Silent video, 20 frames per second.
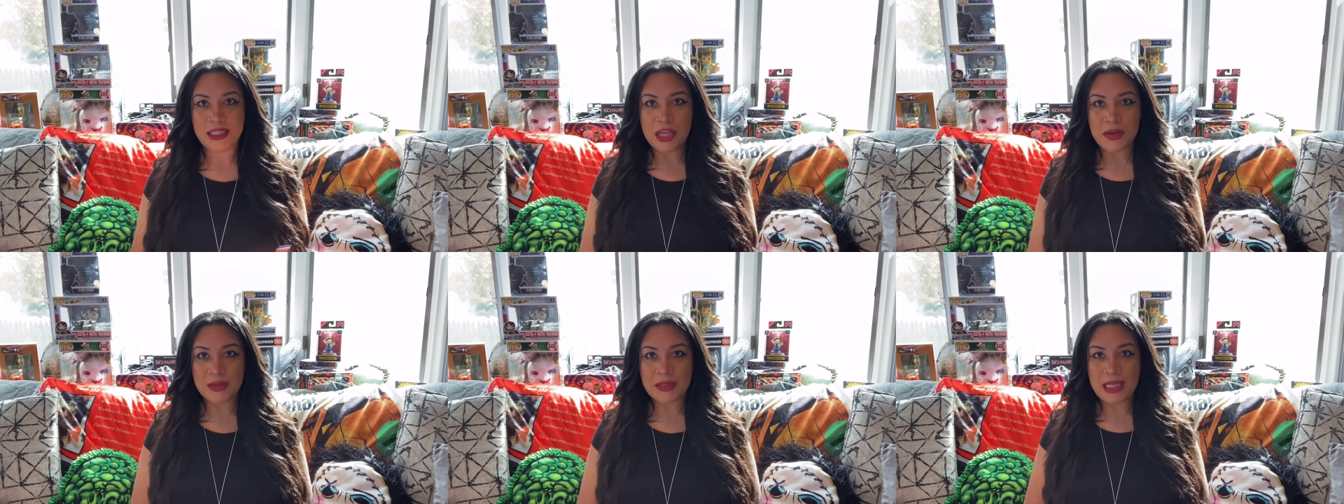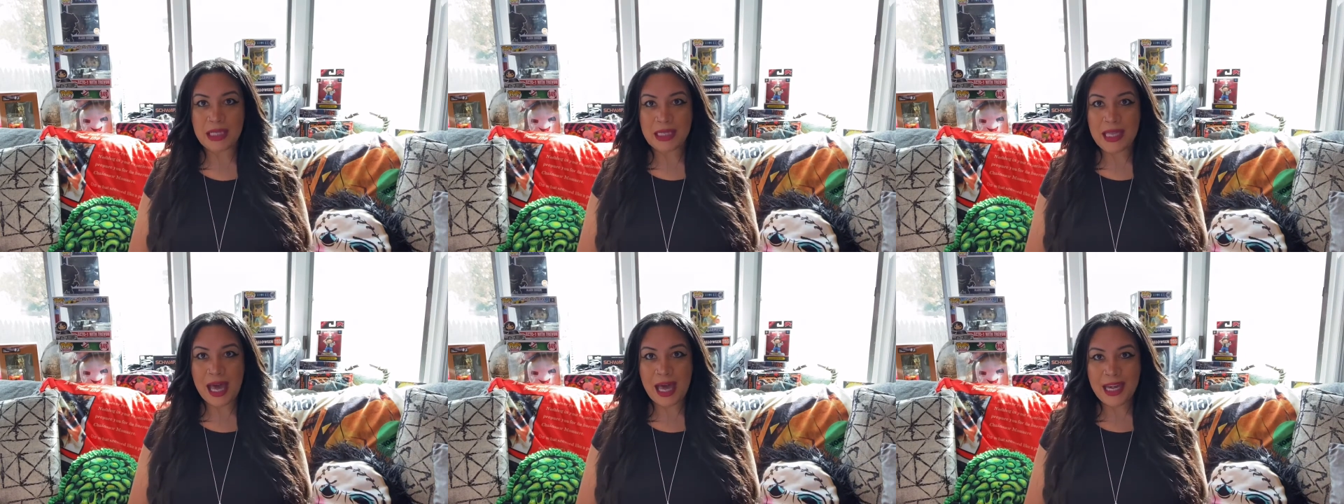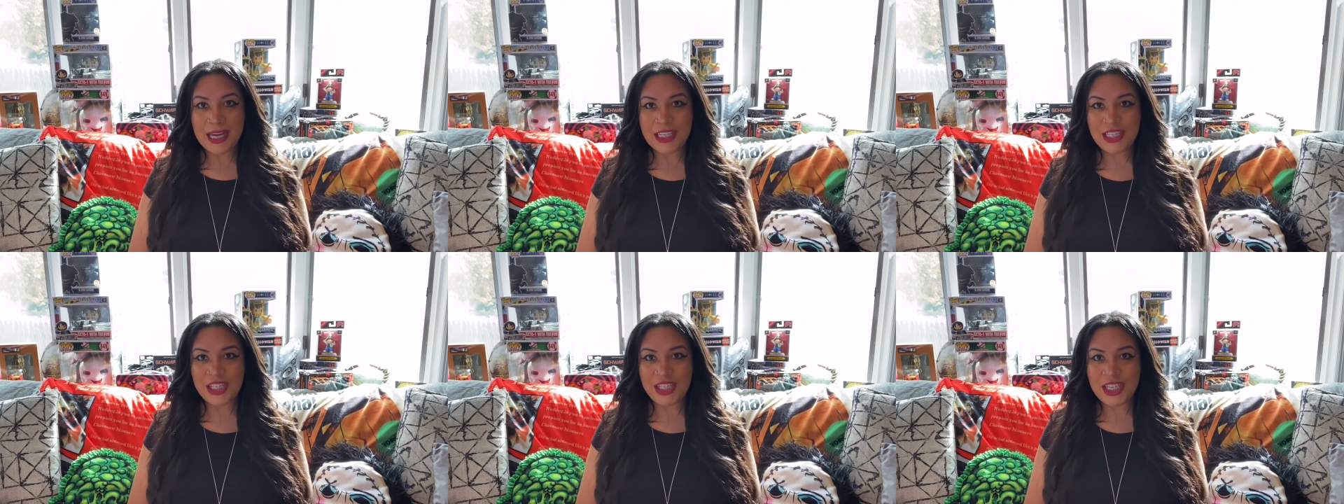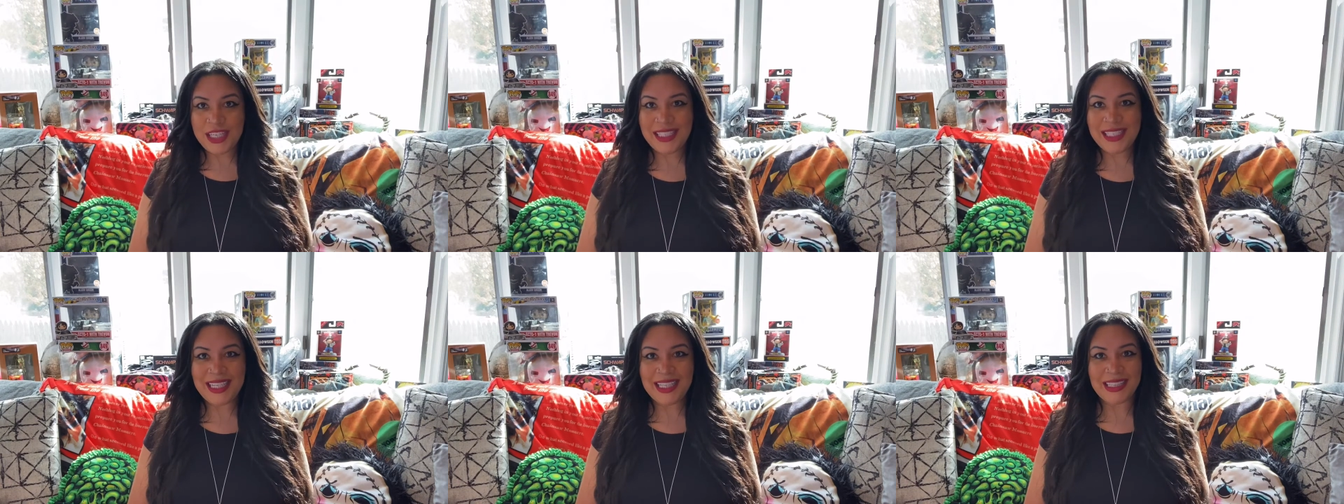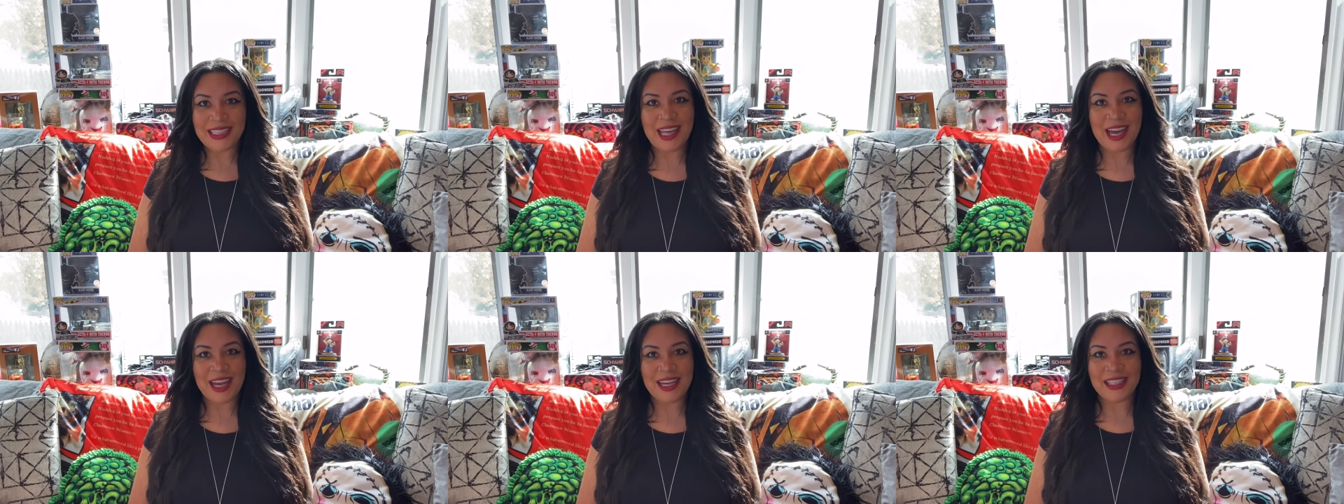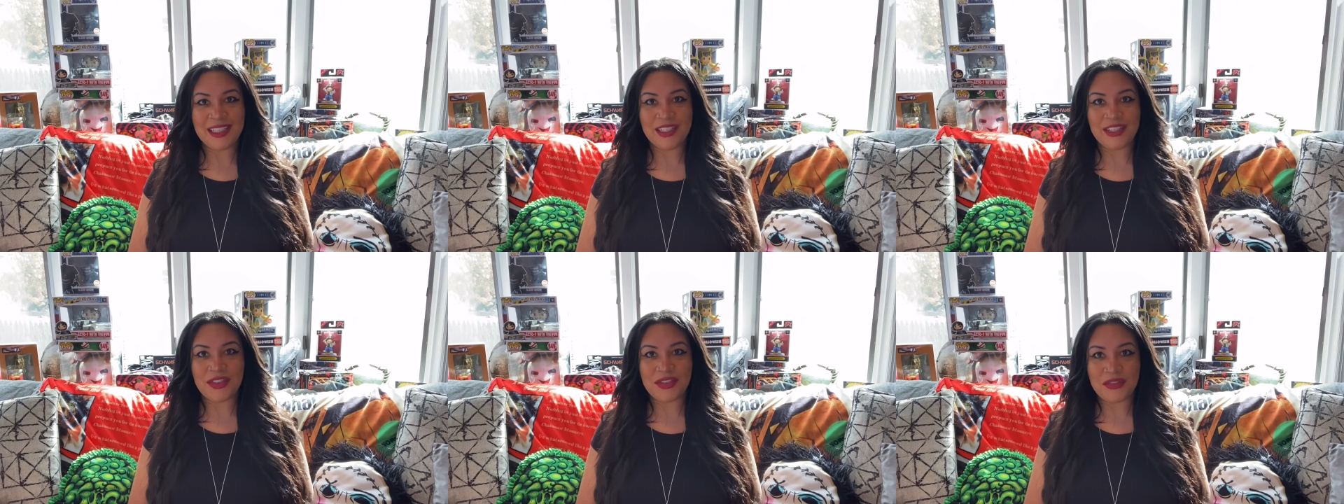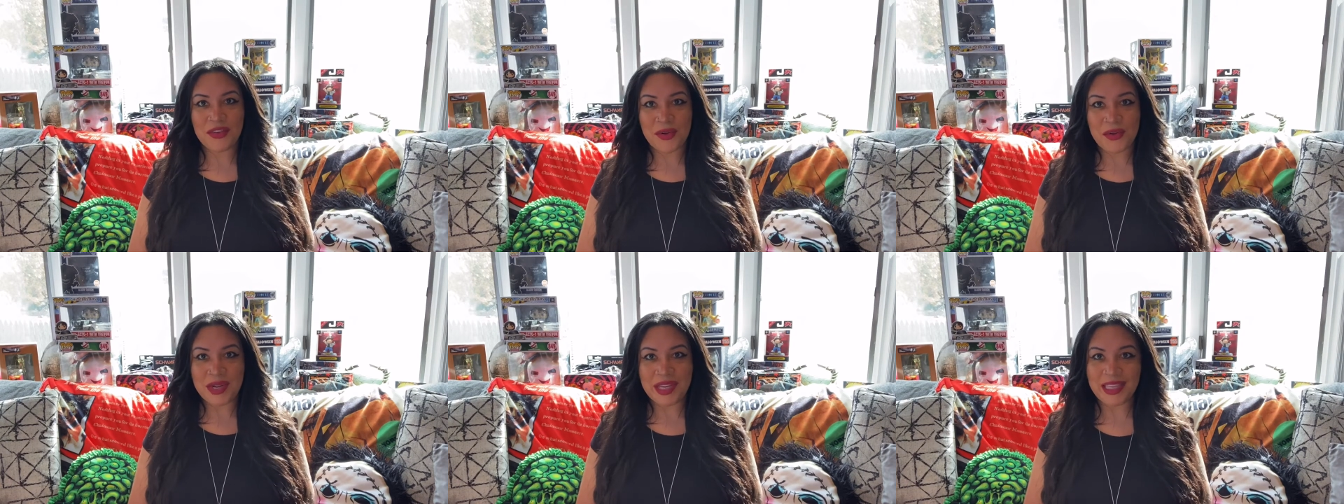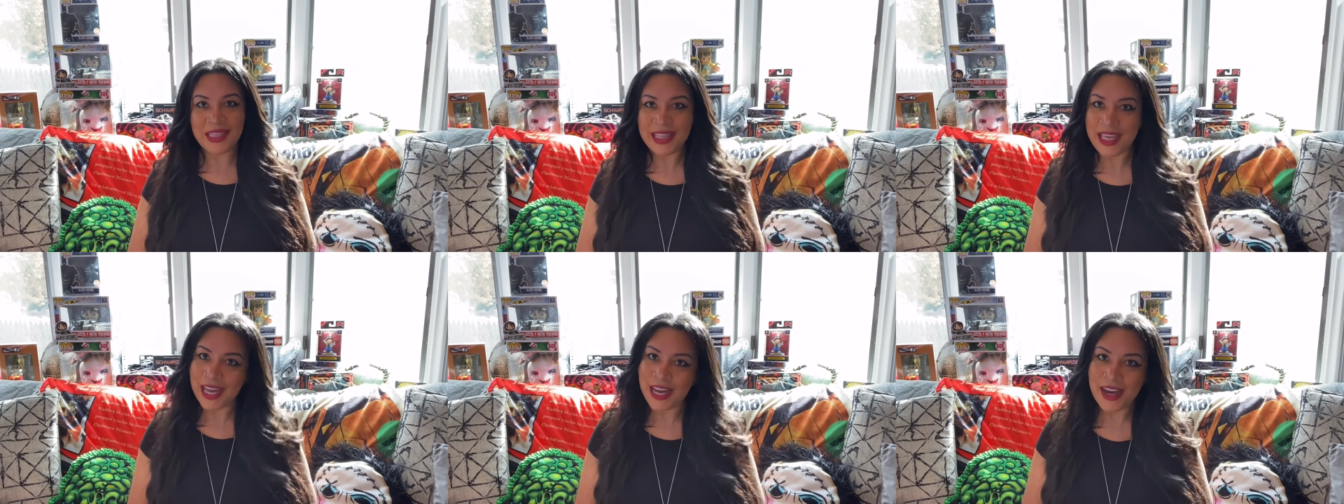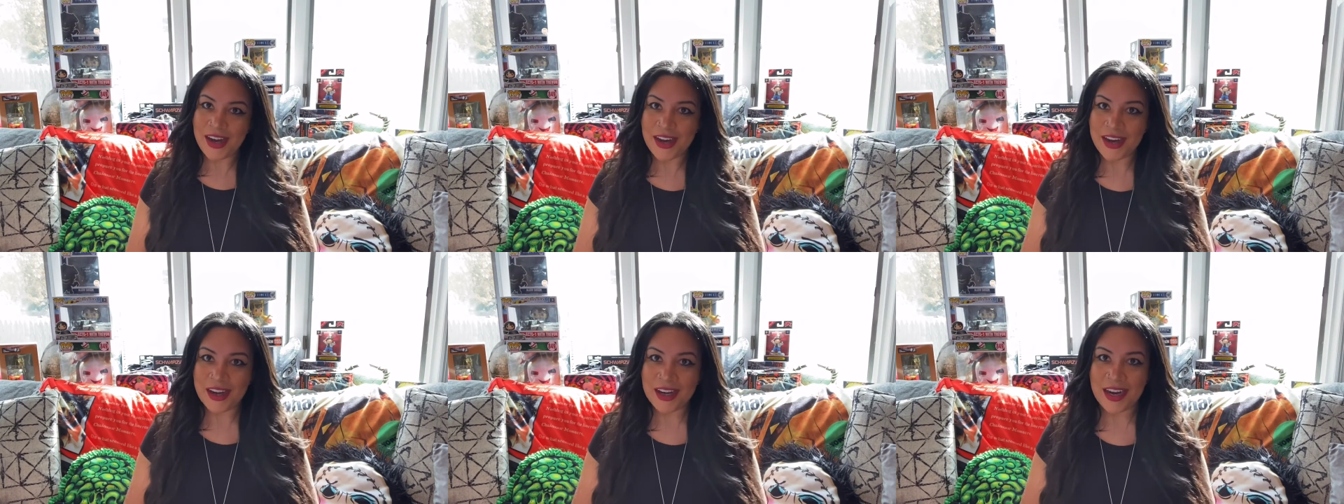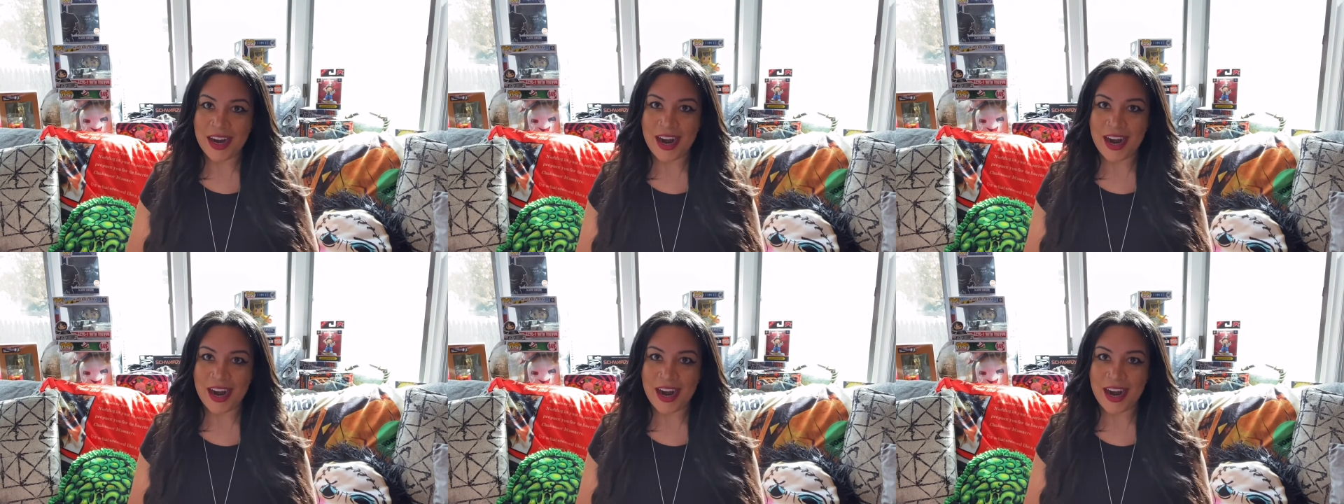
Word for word: There's a lot of cheesy lines thrown in there.